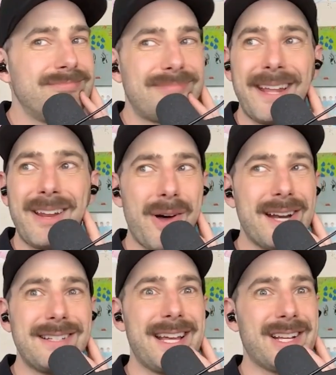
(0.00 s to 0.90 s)
They know how
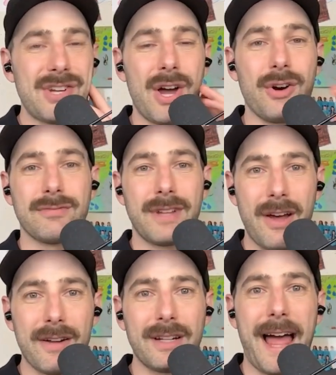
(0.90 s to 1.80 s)
to take a joke. They
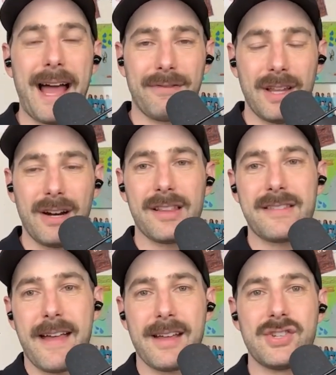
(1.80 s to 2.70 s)
know how to laugh. They know how to
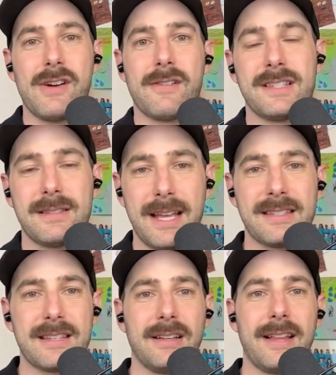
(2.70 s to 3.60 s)
take a joke in
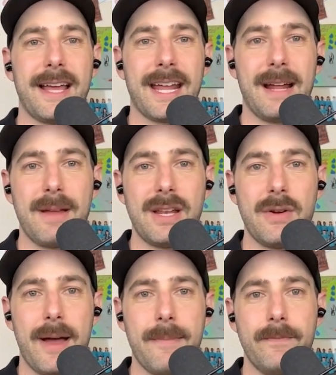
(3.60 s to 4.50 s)
Salt Lake, and I'm into it.